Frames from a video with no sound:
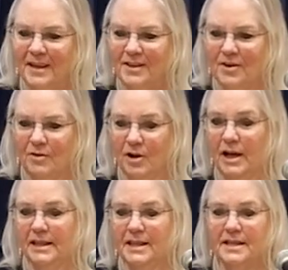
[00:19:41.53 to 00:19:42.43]
So
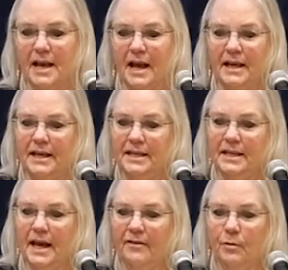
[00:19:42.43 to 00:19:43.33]
look at this guy. He
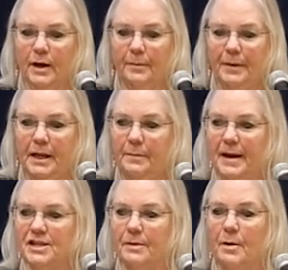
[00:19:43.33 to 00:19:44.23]
didn't have a Wikipedia
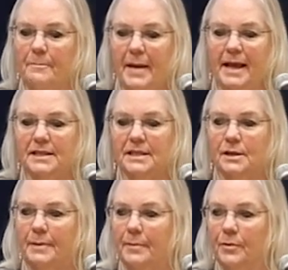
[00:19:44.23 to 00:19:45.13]
page. I'm amazed at
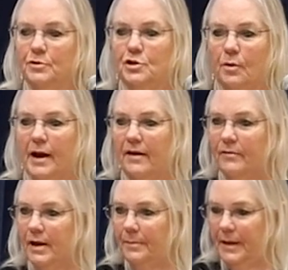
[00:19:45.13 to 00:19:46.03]
the people who don't have
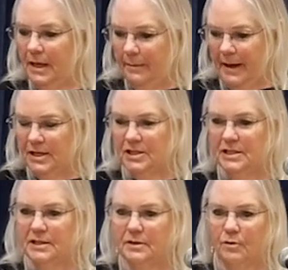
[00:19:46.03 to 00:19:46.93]
Wikipedia
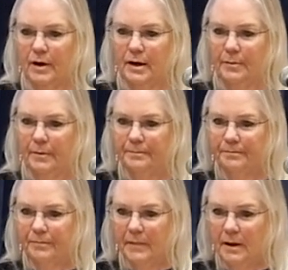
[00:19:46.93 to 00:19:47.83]
pages. It's incredible.
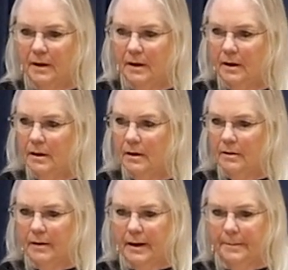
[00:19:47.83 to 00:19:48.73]

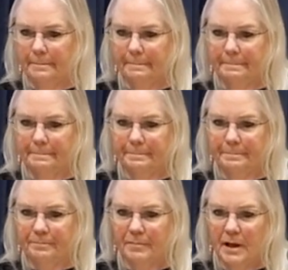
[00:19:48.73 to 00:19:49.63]
All right.
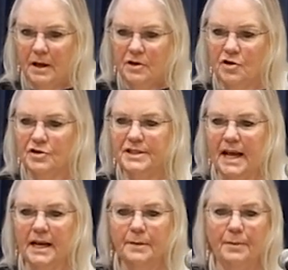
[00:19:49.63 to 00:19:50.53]
So
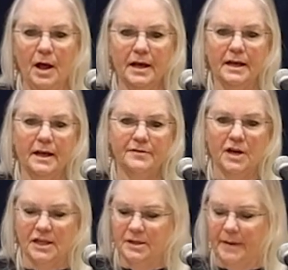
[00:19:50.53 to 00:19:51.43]
Stanley Plotkin, I've
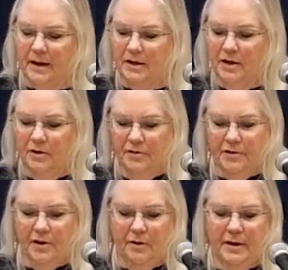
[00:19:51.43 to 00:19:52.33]
talked about
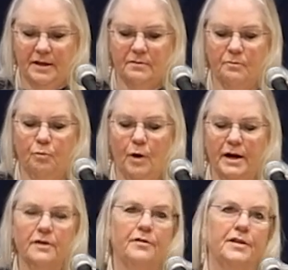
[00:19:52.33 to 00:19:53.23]
years ago. He's
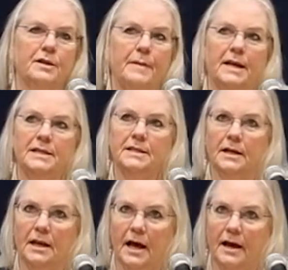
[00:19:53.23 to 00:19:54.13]
wonderful. This man is
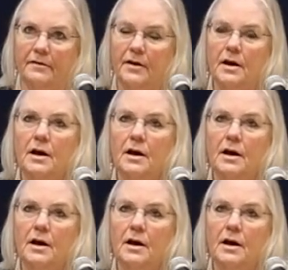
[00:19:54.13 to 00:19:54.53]
still alive.